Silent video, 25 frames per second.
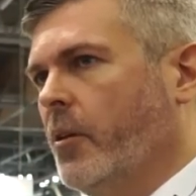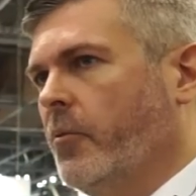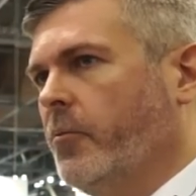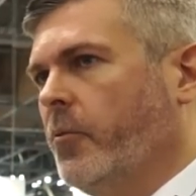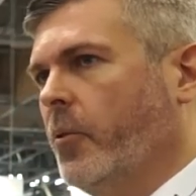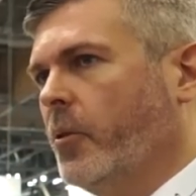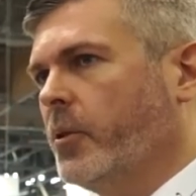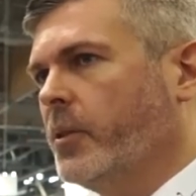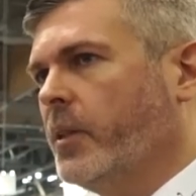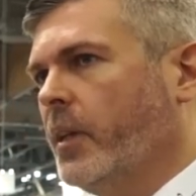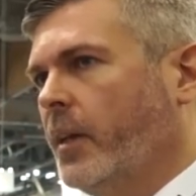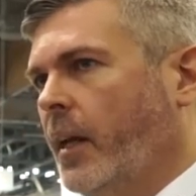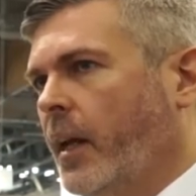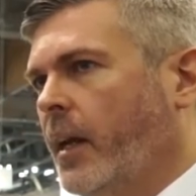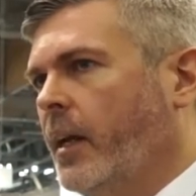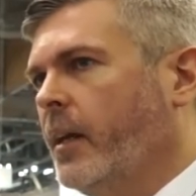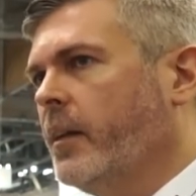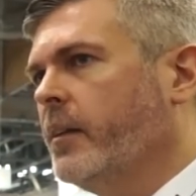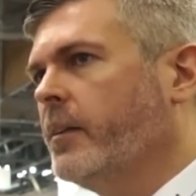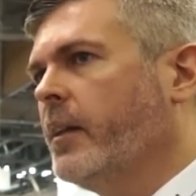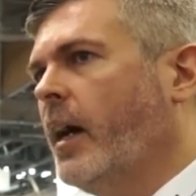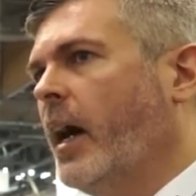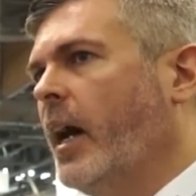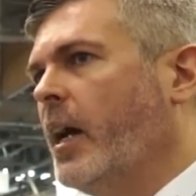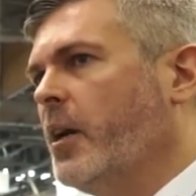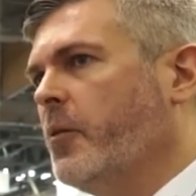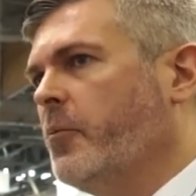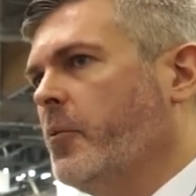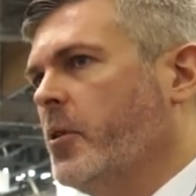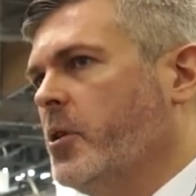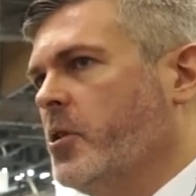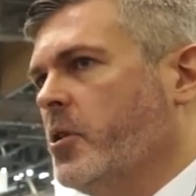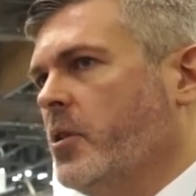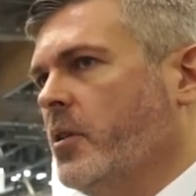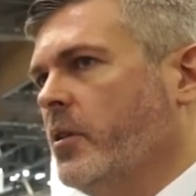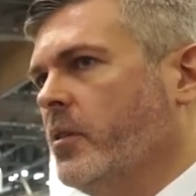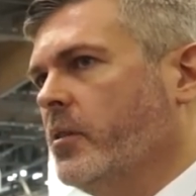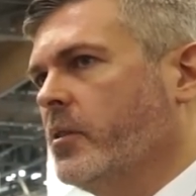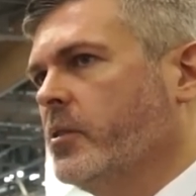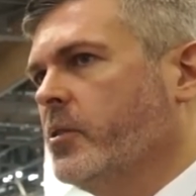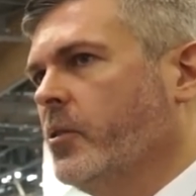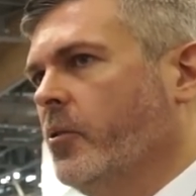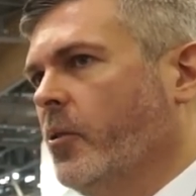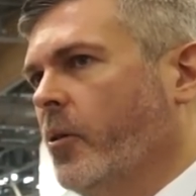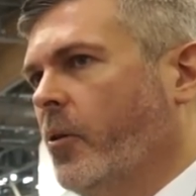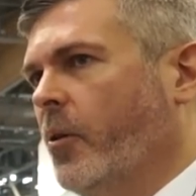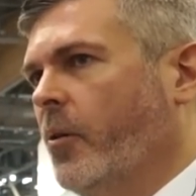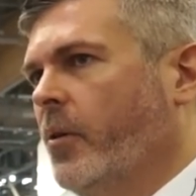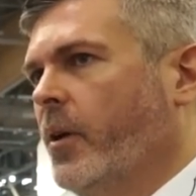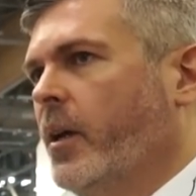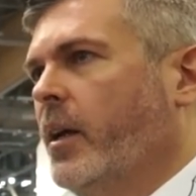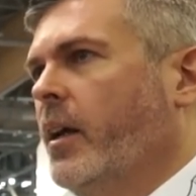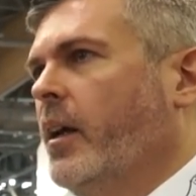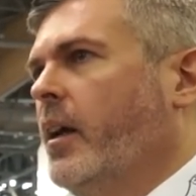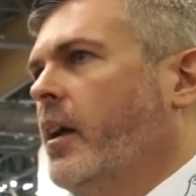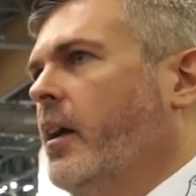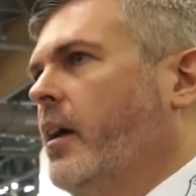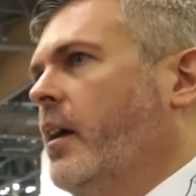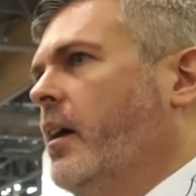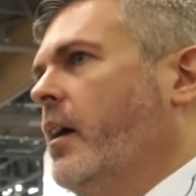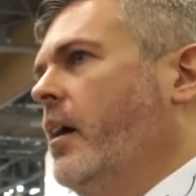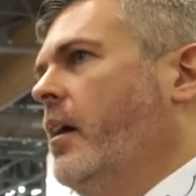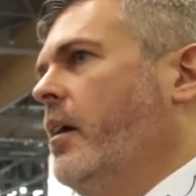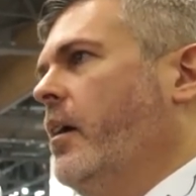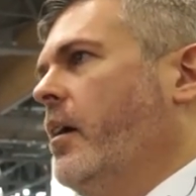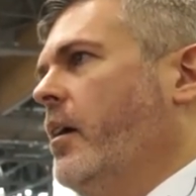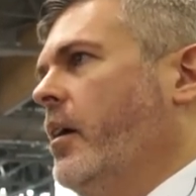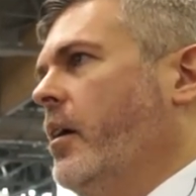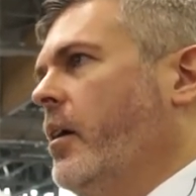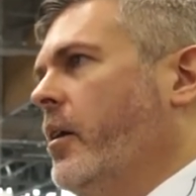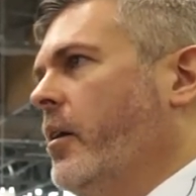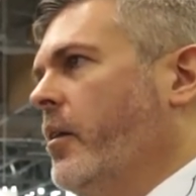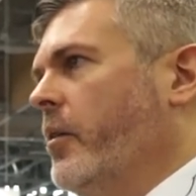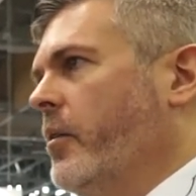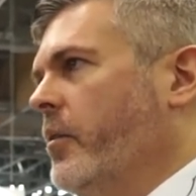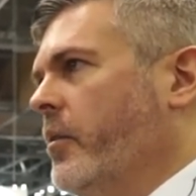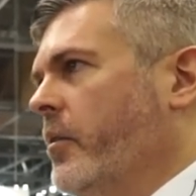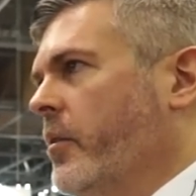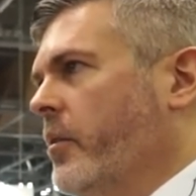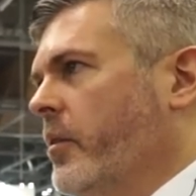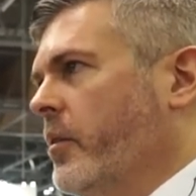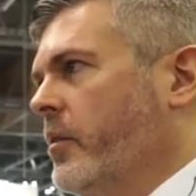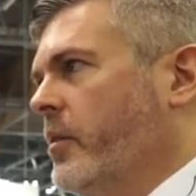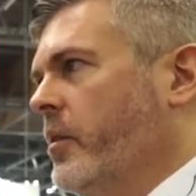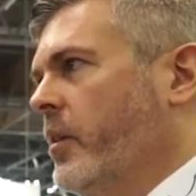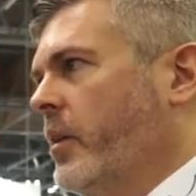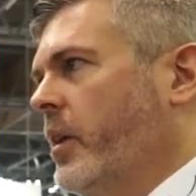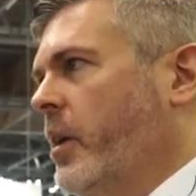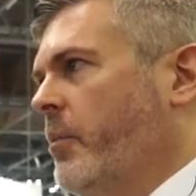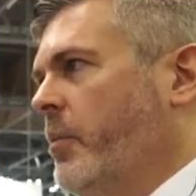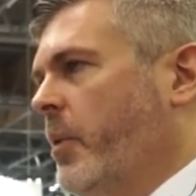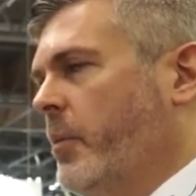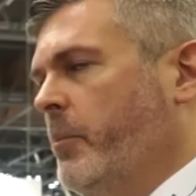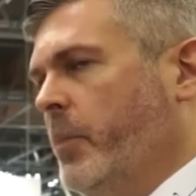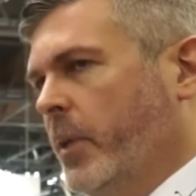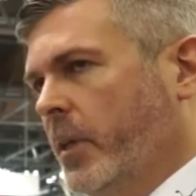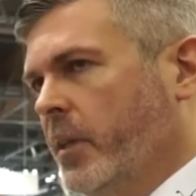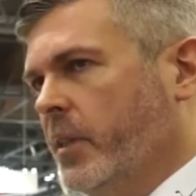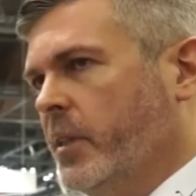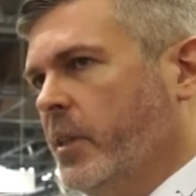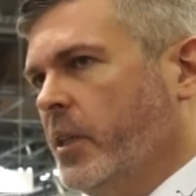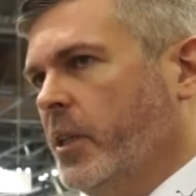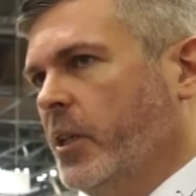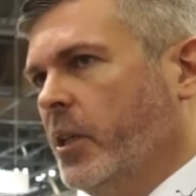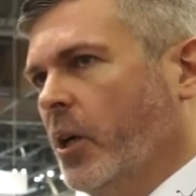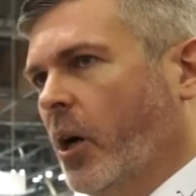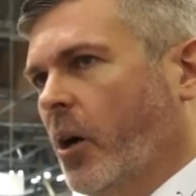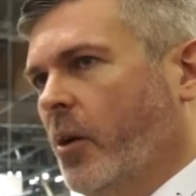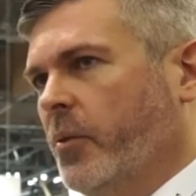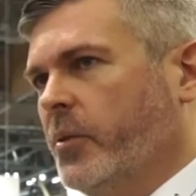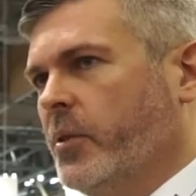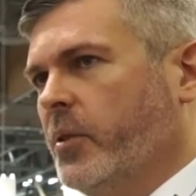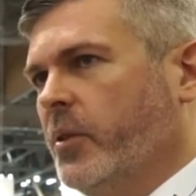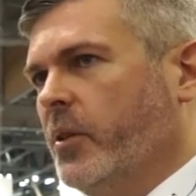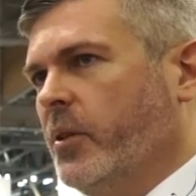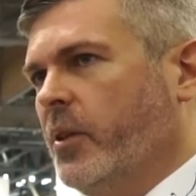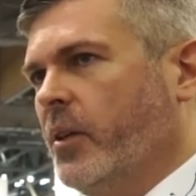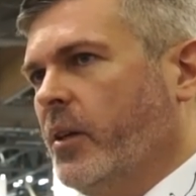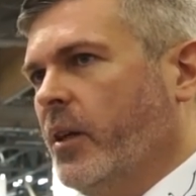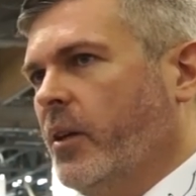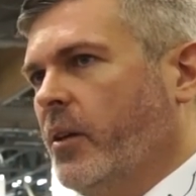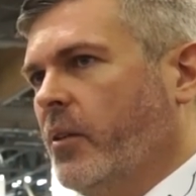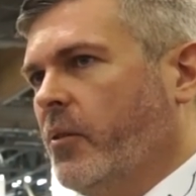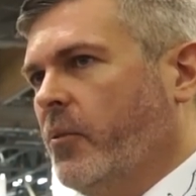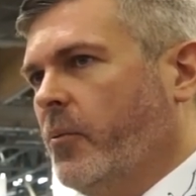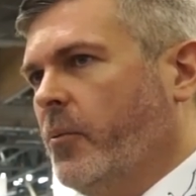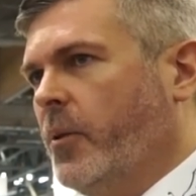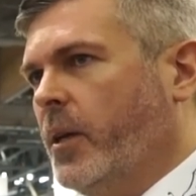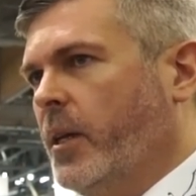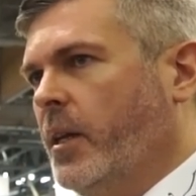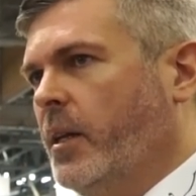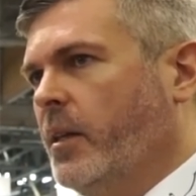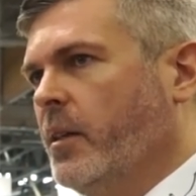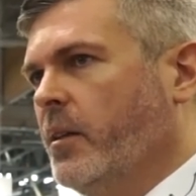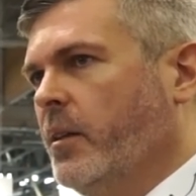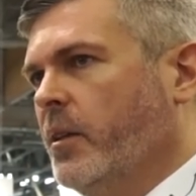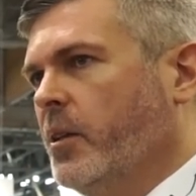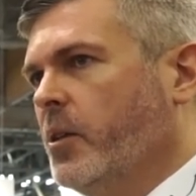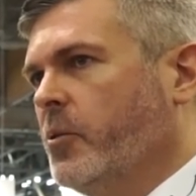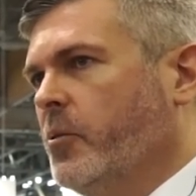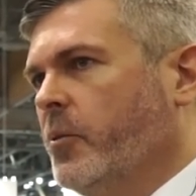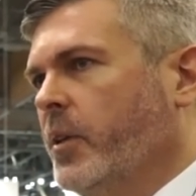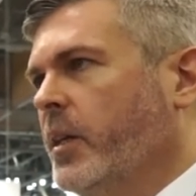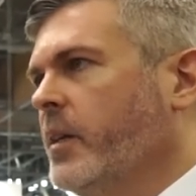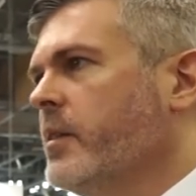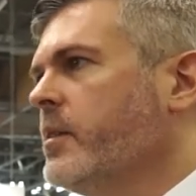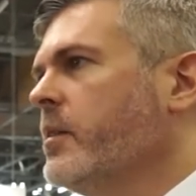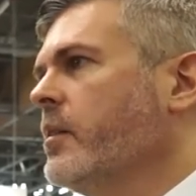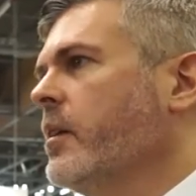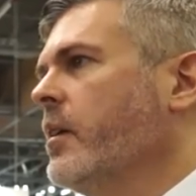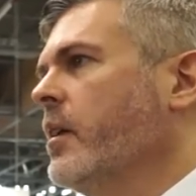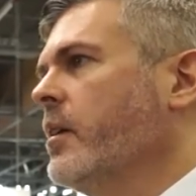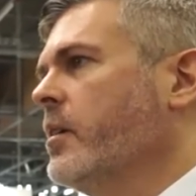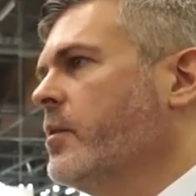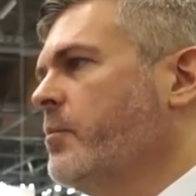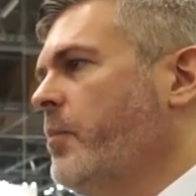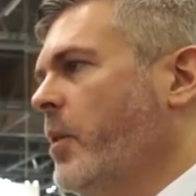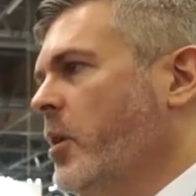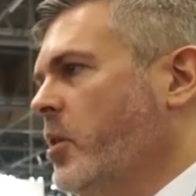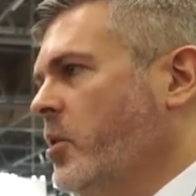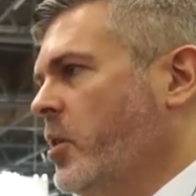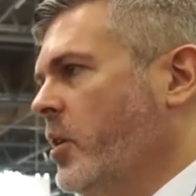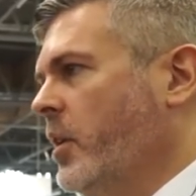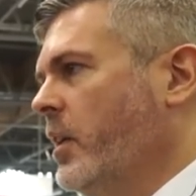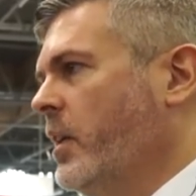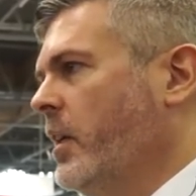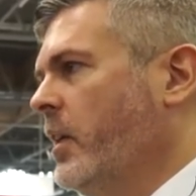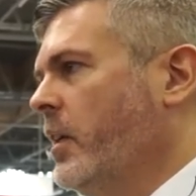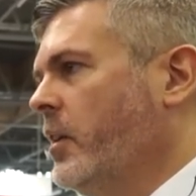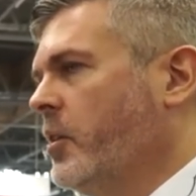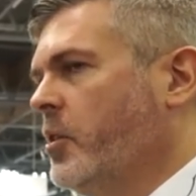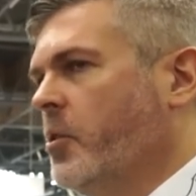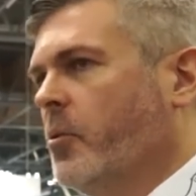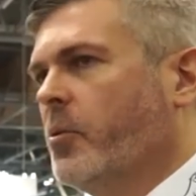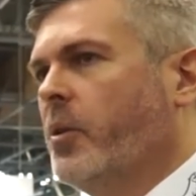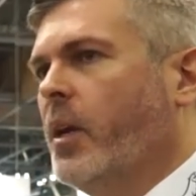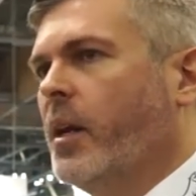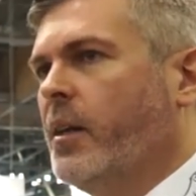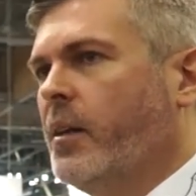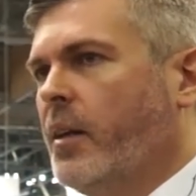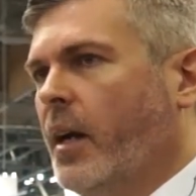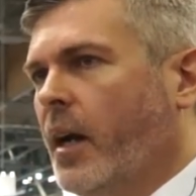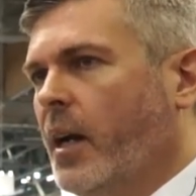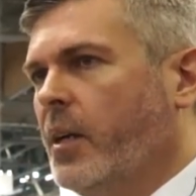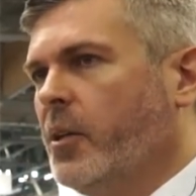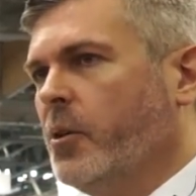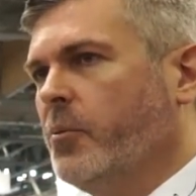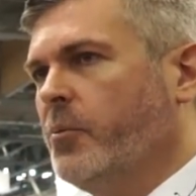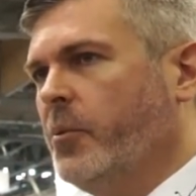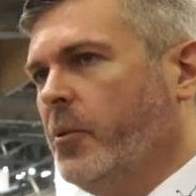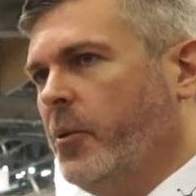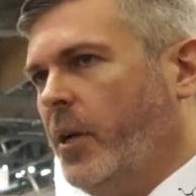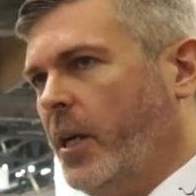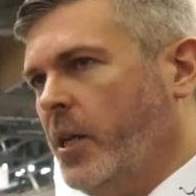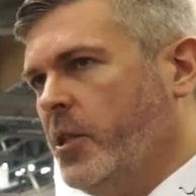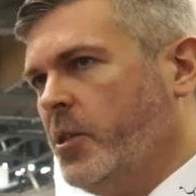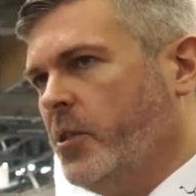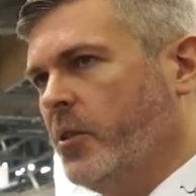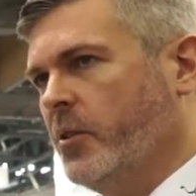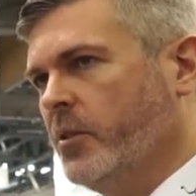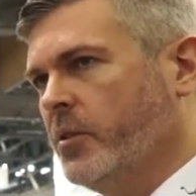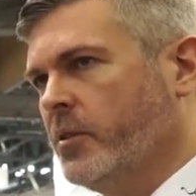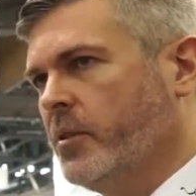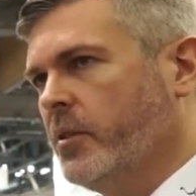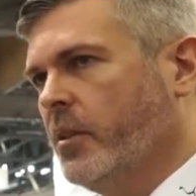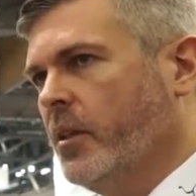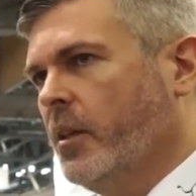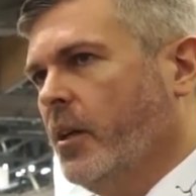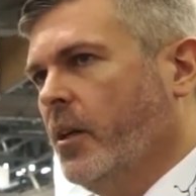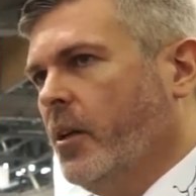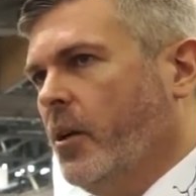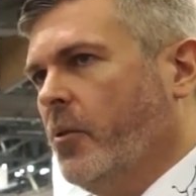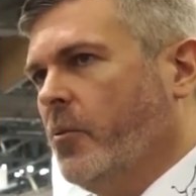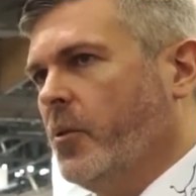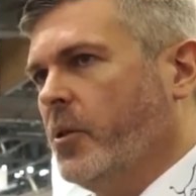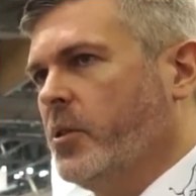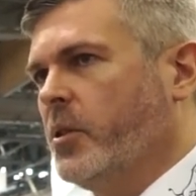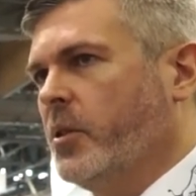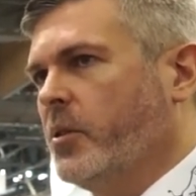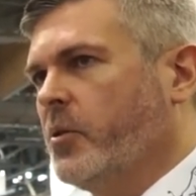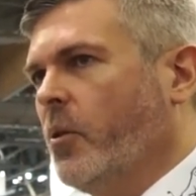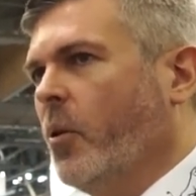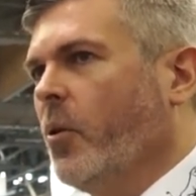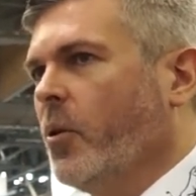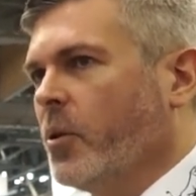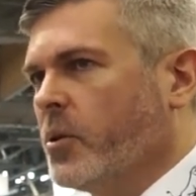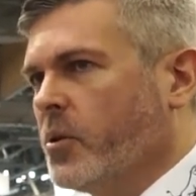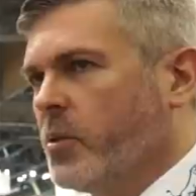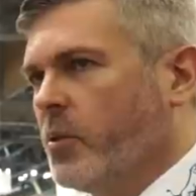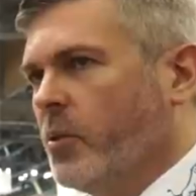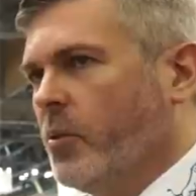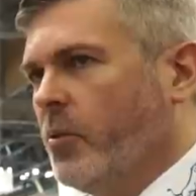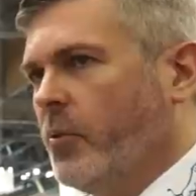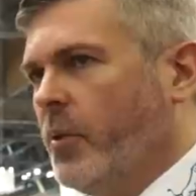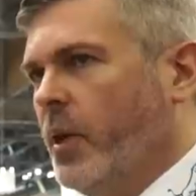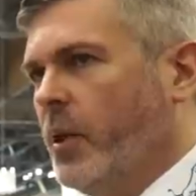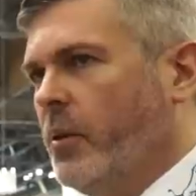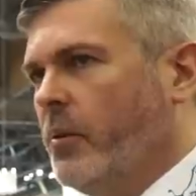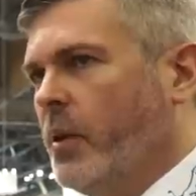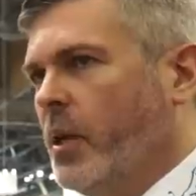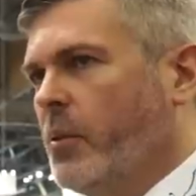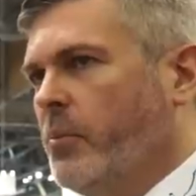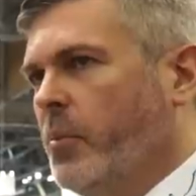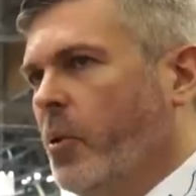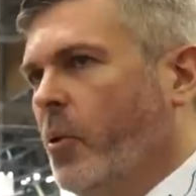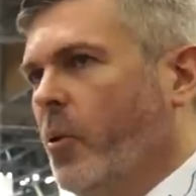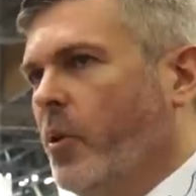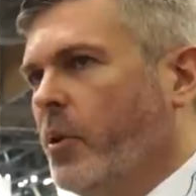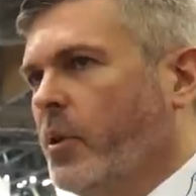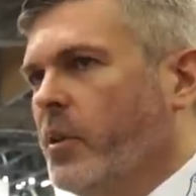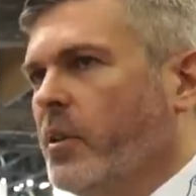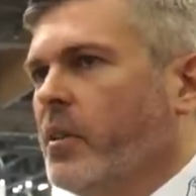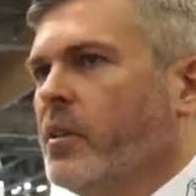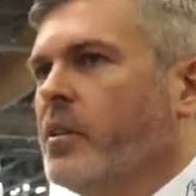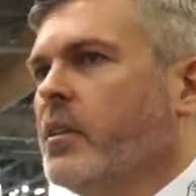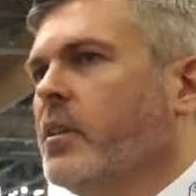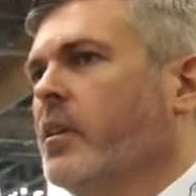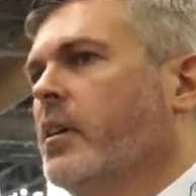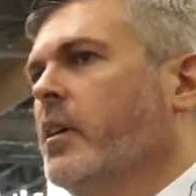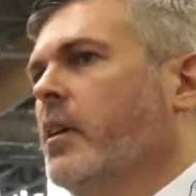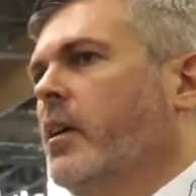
for day and night vision. So the capability of the vehicle increase, especially during night operations, which is also very important.